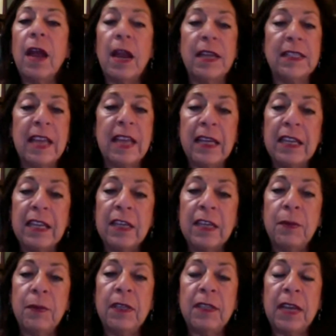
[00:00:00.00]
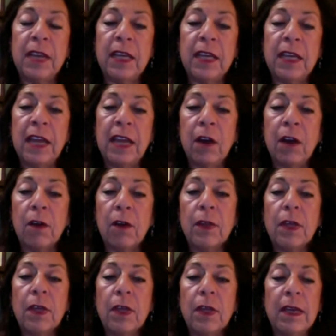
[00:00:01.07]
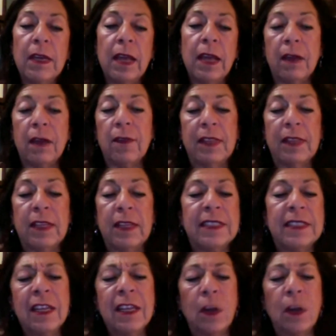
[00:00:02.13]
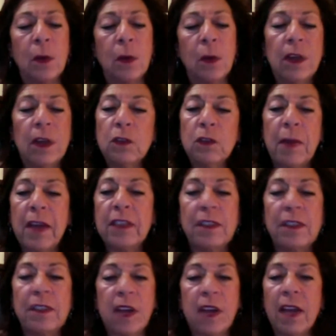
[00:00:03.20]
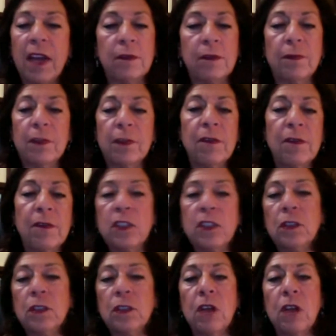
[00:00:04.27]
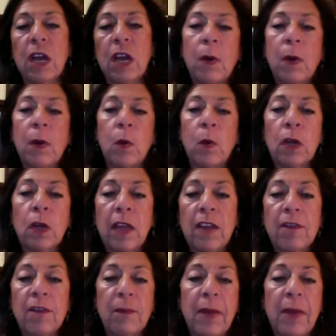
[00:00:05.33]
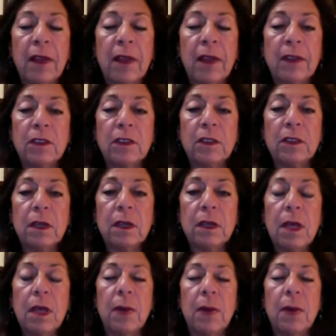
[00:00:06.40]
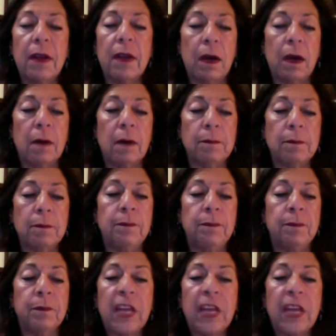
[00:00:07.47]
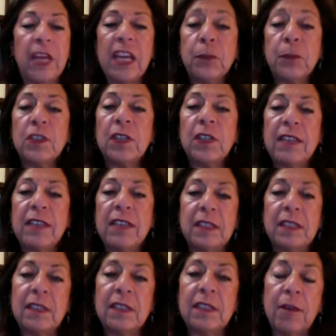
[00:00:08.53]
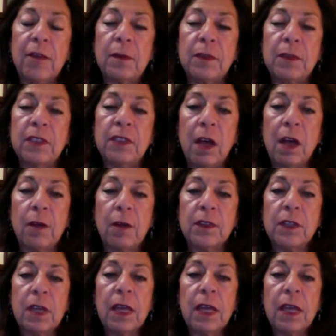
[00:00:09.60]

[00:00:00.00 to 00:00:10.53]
is that need being taken care of? Now, it goes back to the kind of conventional talk about work-life balance. But each person has to decide for themselves